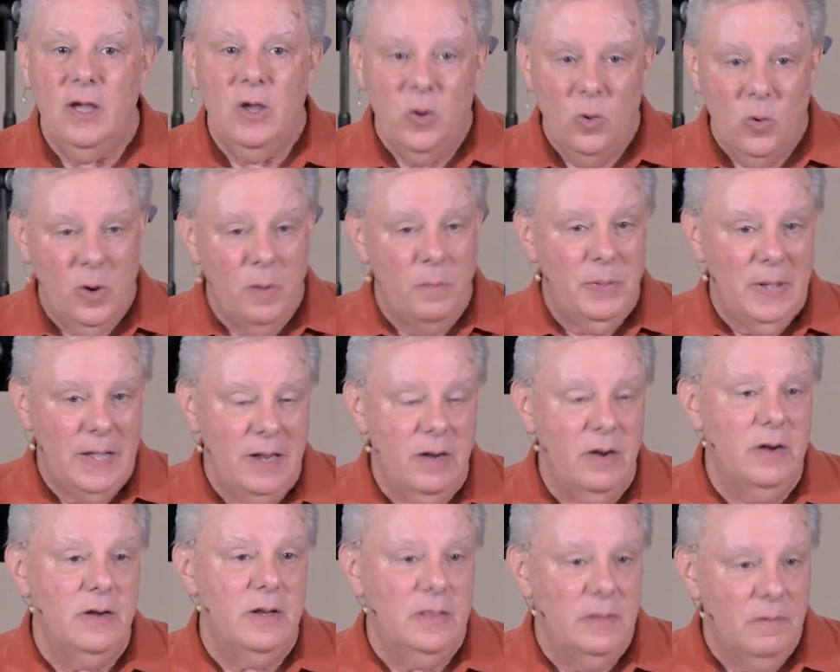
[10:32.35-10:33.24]
who
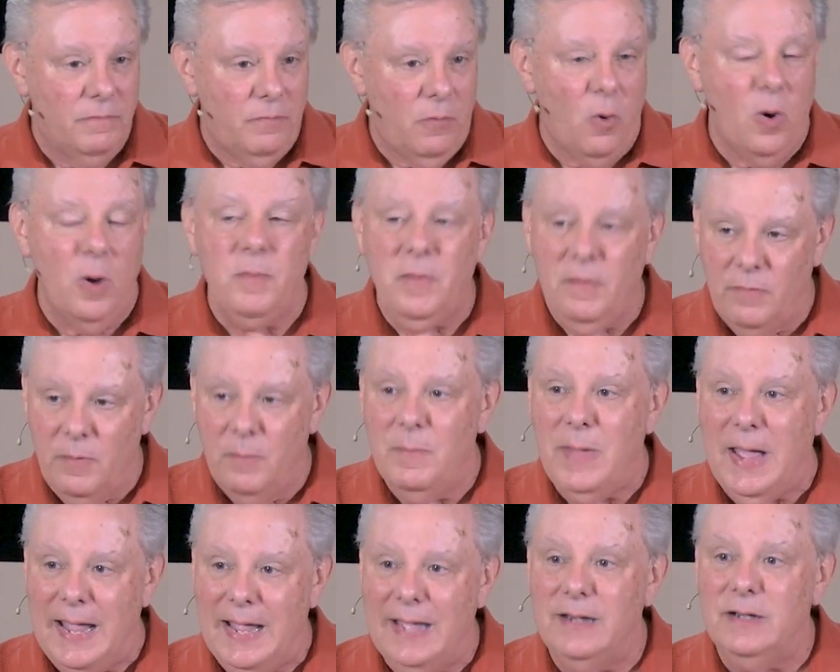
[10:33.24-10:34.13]
appeared in the form of a
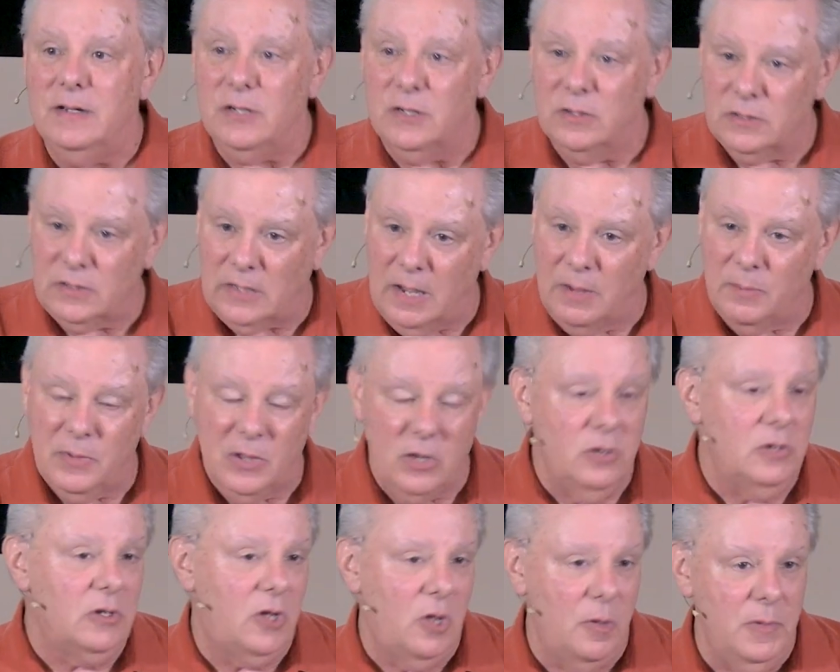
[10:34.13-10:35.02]
man to
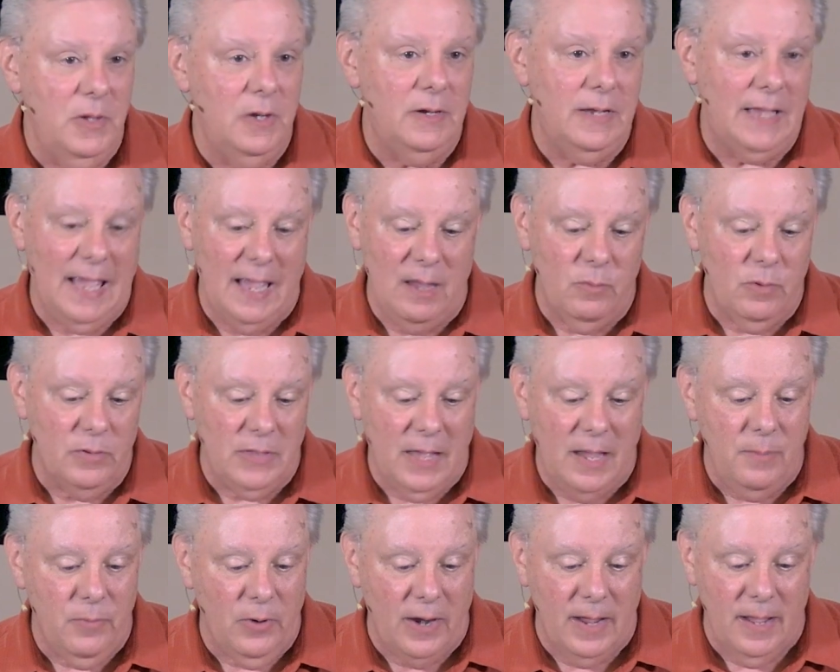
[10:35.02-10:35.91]
communicate with
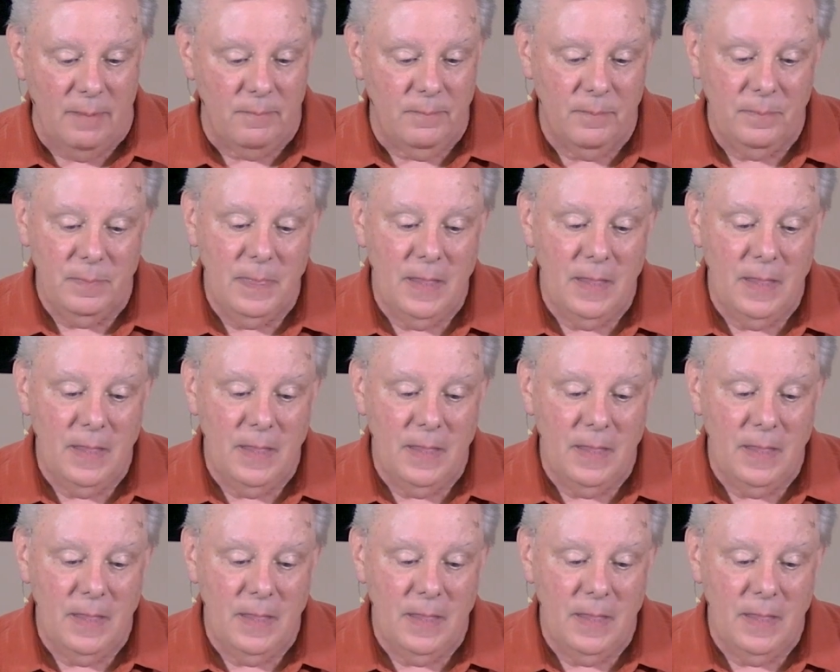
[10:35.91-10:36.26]
Abraham.